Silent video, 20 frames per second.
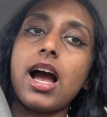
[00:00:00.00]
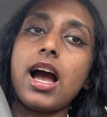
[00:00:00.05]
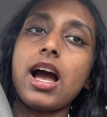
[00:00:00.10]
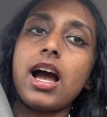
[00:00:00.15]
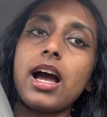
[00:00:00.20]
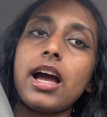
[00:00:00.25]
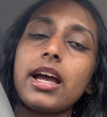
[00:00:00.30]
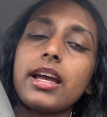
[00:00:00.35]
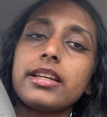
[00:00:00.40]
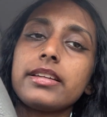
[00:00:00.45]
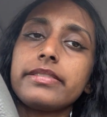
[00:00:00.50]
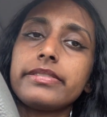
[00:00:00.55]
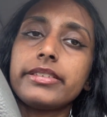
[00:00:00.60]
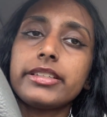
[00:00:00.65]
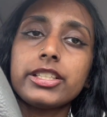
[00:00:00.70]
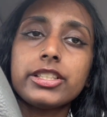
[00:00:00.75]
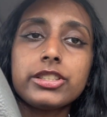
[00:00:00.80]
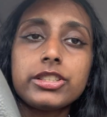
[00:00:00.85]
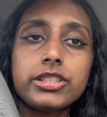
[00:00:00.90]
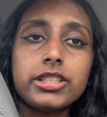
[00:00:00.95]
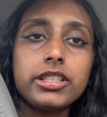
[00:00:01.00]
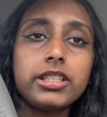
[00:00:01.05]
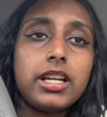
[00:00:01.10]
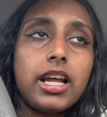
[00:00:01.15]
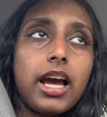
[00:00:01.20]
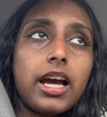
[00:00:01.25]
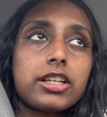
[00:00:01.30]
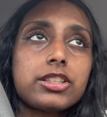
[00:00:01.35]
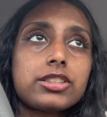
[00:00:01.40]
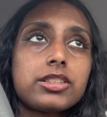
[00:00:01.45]
I finished it
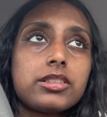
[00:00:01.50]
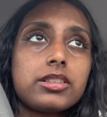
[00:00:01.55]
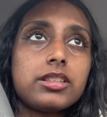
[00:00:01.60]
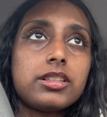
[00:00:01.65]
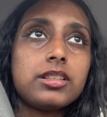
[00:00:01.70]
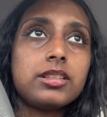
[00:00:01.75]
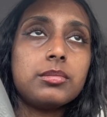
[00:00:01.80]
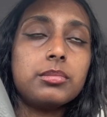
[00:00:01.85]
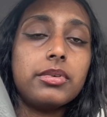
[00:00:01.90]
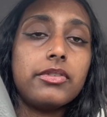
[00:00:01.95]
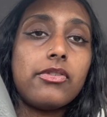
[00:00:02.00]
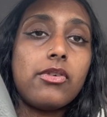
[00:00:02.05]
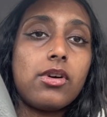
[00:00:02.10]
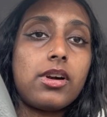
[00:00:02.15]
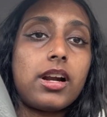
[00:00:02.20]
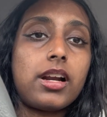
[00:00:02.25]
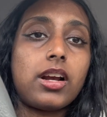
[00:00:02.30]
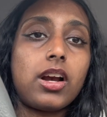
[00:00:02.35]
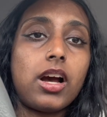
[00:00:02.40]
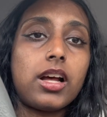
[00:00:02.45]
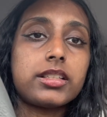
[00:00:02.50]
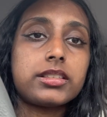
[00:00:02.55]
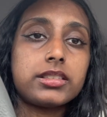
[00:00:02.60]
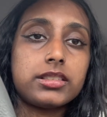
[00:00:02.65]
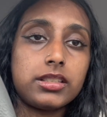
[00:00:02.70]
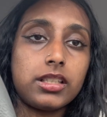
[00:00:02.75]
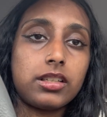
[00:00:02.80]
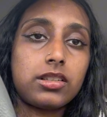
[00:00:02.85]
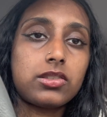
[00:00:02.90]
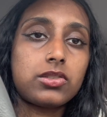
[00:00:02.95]
actually before I got
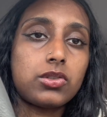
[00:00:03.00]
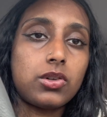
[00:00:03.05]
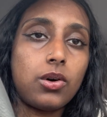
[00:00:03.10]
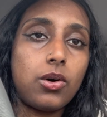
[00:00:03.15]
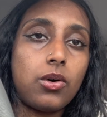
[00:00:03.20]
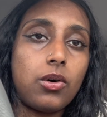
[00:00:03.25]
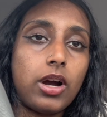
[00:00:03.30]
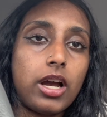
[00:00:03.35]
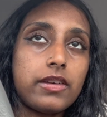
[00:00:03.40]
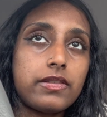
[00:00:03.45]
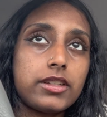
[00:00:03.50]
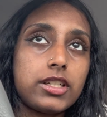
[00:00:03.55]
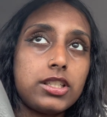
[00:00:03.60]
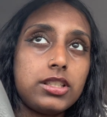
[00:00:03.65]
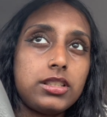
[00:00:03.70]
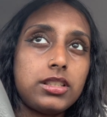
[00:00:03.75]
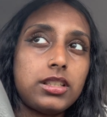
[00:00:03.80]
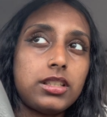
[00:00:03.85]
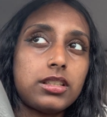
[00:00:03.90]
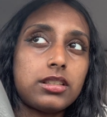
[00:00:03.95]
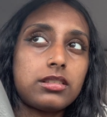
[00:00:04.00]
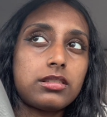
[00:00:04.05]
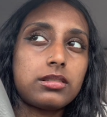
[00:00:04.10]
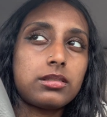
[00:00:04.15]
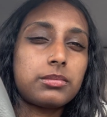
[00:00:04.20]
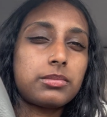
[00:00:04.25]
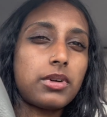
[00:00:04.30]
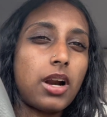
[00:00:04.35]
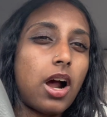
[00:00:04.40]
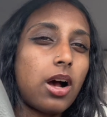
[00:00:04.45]
sick. So I finished it
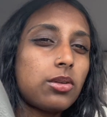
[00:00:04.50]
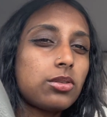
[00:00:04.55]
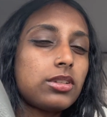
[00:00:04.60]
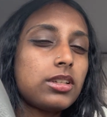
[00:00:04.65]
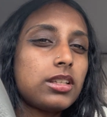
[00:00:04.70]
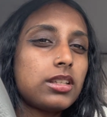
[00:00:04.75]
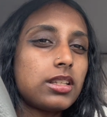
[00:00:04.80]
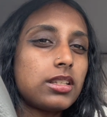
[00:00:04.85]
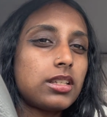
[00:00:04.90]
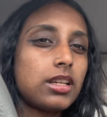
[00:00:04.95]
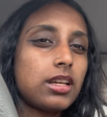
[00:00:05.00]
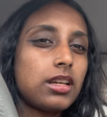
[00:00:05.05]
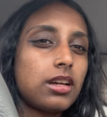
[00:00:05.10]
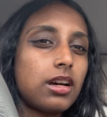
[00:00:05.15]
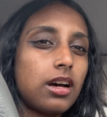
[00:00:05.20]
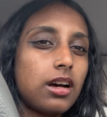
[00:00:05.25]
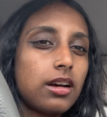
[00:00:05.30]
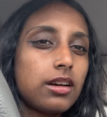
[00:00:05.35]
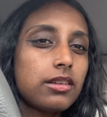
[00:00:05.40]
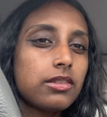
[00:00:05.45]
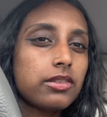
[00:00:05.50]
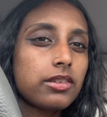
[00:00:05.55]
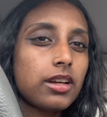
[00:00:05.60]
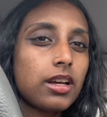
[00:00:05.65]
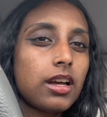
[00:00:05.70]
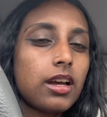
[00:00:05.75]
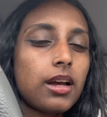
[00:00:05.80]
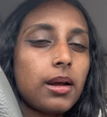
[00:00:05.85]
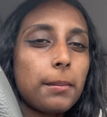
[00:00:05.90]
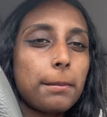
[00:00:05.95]
probably the day of,
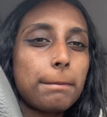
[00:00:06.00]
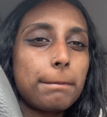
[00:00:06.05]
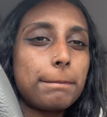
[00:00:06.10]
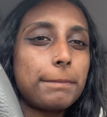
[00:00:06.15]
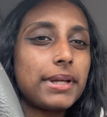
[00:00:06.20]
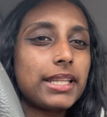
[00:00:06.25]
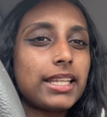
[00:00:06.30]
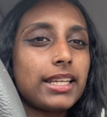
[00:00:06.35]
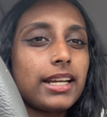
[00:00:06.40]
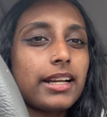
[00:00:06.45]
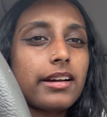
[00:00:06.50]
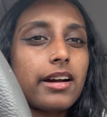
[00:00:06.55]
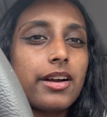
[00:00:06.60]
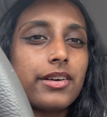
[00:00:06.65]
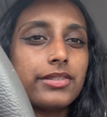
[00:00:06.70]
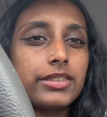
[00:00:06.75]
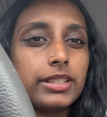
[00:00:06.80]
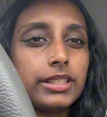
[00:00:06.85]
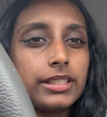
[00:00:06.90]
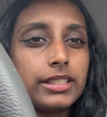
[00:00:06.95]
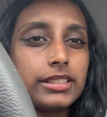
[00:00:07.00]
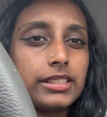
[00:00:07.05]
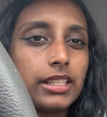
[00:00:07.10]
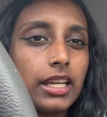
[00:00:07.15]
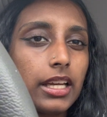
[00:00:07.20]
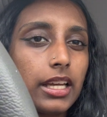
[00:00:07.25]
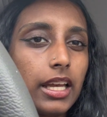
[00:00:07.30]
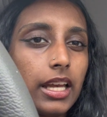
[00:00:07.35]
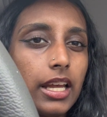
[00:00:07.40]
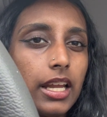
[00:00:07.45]
but then I got really sick
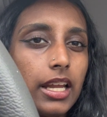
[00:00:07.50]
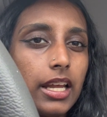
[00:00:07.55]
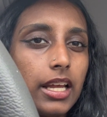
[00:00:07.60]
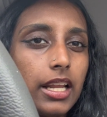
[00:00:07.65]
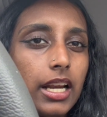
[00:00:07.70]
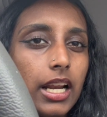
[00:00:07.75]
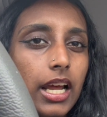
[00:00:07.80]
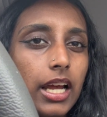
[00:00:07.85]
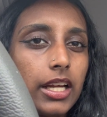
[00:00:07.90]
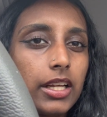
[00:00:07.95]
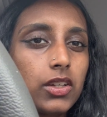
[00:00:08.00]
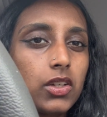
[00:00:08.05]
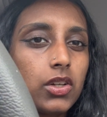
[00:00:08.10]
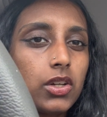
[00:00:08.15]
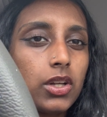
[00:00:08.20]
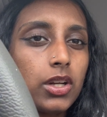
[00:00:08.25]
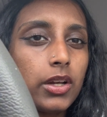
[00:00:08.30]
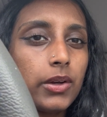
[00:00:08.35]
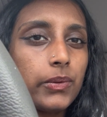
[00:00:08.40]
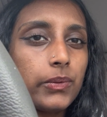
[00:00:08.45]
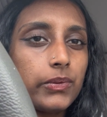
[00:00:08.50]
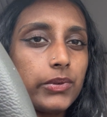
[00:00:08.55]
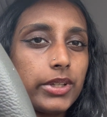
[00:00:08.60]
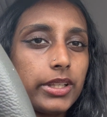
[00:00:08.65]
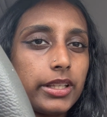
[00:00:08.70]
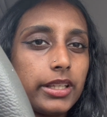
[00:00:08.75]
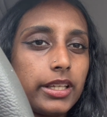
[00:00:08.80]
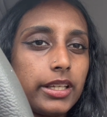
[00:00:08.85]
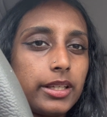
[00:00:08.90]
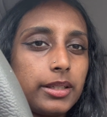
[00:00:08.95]
and I couldn't
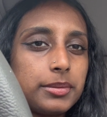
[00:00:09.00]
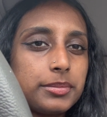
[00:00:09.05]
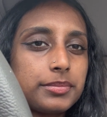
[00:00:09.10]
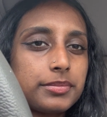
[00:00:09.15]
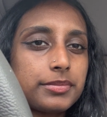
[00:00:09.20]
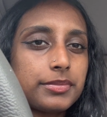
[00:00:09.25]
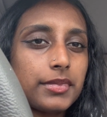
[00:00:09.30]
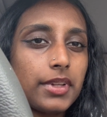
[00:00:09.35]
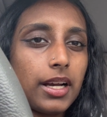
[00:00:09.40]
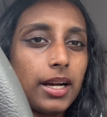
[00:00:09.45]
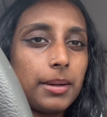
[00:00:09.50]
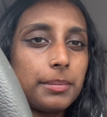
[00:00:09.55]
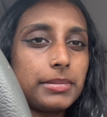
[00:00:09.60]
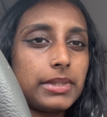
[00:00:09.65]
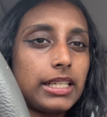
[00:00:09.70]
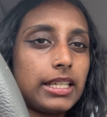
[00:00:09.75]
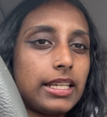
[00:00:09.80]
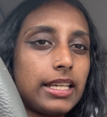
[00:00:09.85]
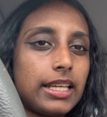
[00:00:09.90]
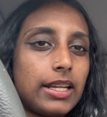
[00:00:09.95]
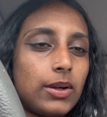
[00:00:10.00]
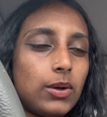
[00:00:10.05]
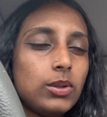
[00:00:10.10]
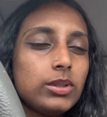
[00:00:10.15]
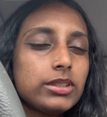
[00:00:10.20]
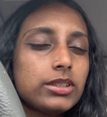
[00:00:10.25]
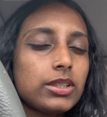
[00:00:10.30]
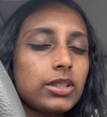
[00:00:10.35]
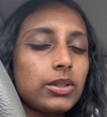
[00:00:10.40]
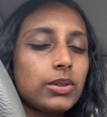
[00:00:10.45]
really update. And
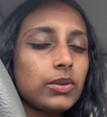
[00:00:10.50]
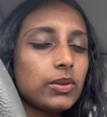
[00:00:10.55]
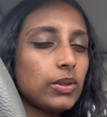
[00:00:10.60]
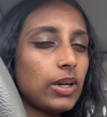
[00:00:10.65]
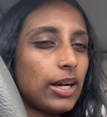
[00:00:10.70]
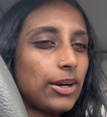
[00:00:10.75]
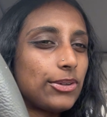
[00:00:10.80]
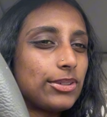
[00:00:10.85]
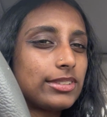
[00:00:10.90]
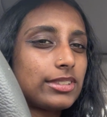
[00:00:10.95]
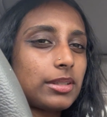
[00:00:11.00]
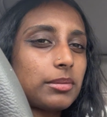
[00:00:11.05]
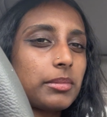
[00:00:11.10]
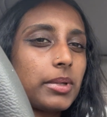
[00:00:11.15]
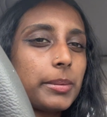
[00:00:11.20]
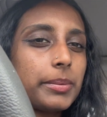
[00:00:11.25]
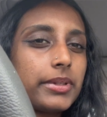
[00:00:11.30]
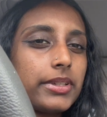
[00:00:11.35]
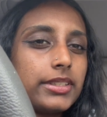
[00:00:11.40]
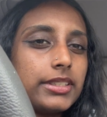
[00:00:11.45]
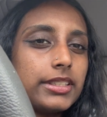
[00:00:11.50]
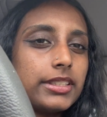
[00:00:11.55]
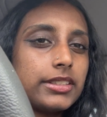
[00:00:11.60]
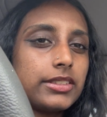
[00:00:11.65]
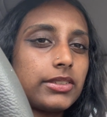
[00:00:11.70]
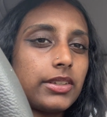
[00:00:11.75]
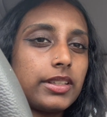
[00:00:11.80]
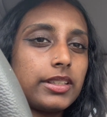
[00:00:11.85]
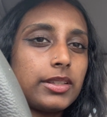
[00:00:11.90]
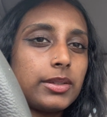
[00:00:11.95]
also I was on my period,
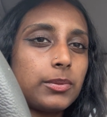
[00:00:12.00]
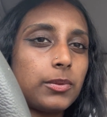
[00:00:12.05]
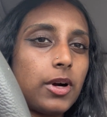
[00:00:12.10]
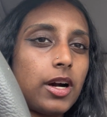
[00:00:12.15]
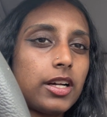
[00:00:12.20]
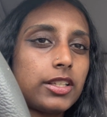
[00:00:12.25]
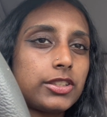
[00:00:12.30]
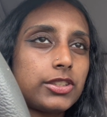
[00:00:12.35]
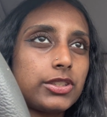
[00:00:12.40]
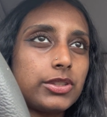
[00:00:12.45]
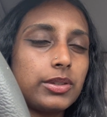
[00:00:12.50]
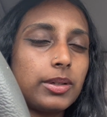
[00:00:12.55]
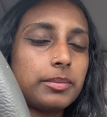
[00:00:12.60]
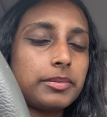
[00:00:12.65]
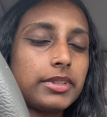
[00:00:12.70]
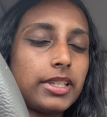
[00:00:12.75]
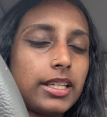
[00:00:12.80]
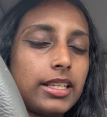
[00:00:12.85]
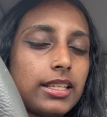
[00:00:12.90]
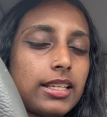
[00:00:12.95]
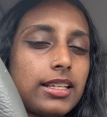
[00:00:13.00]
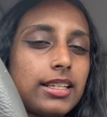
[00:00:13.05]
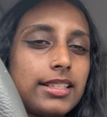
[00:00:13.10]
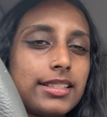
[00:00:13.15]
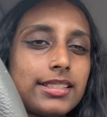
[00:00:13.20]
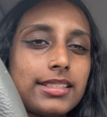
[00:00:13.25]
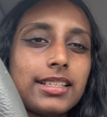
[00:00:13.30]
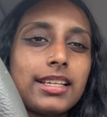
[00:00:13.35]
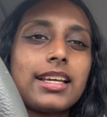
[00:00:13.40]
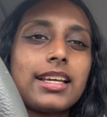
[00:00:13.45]
so I didn't want to update because,